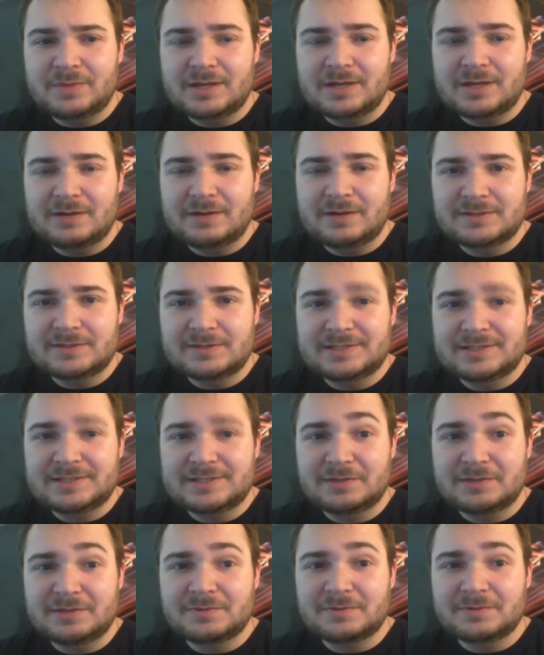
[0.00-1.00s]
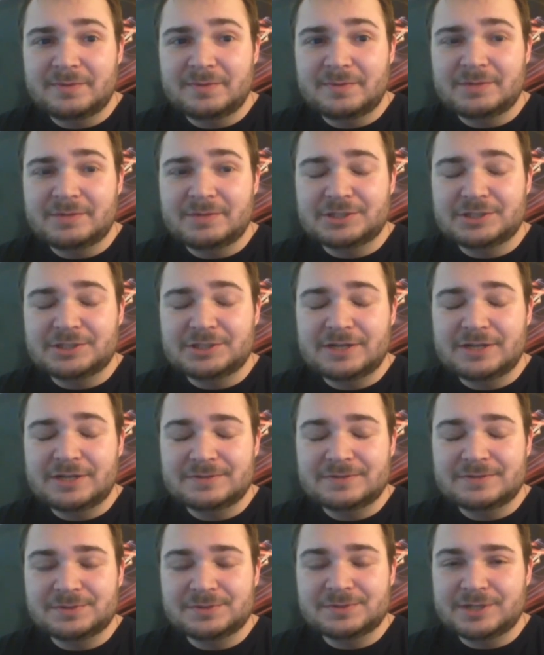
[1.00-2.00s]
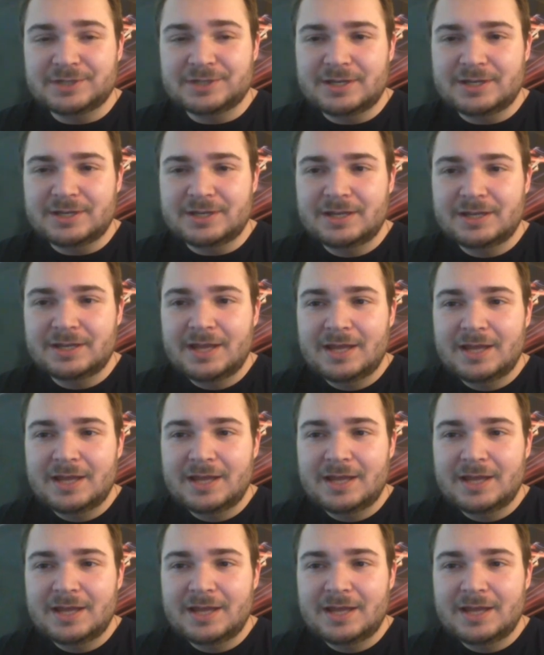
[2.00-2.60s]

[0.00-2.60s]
but I still remember the show. It was really good.